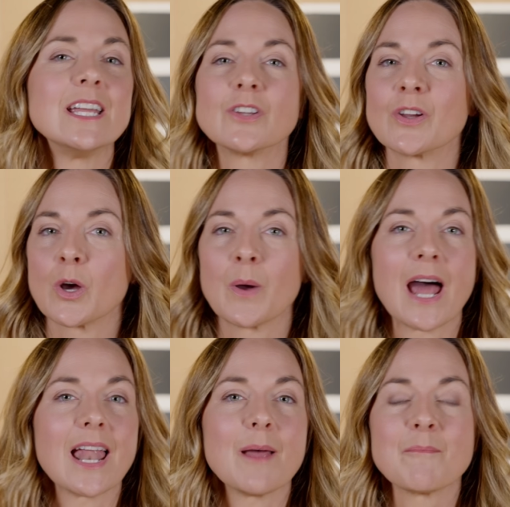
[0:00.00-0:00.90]
Don't go
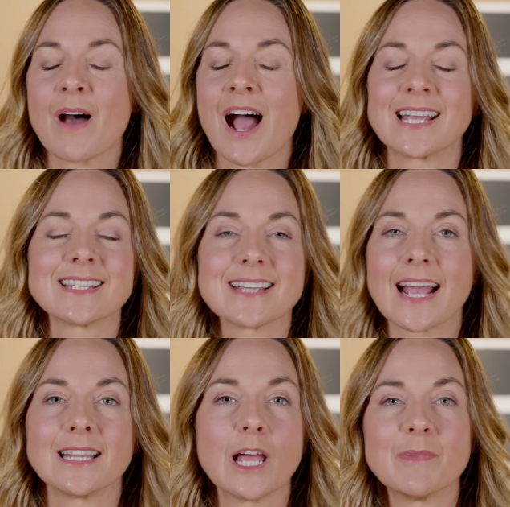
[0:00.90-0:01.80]
out buying a
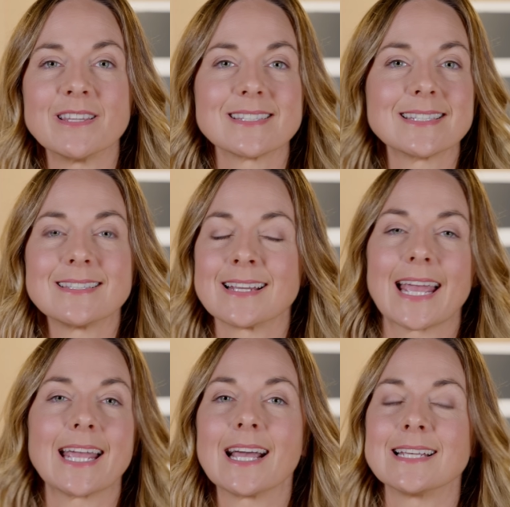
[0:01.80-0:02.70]
stack of lemons.
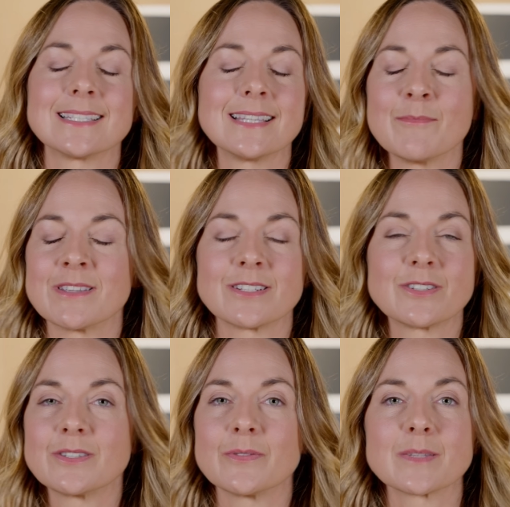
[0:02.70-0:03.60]
Okay guys, lemons are
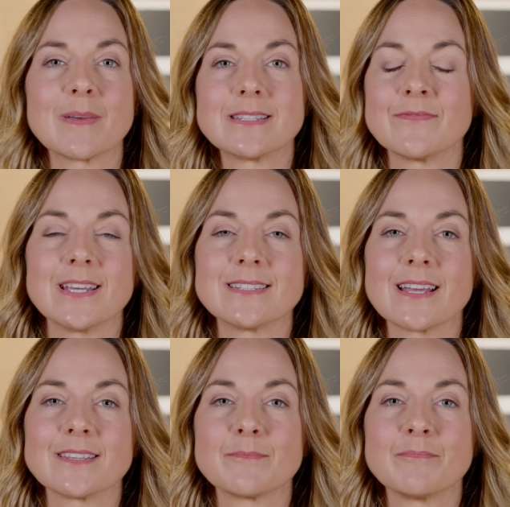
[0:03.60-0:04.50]
too expensive these days.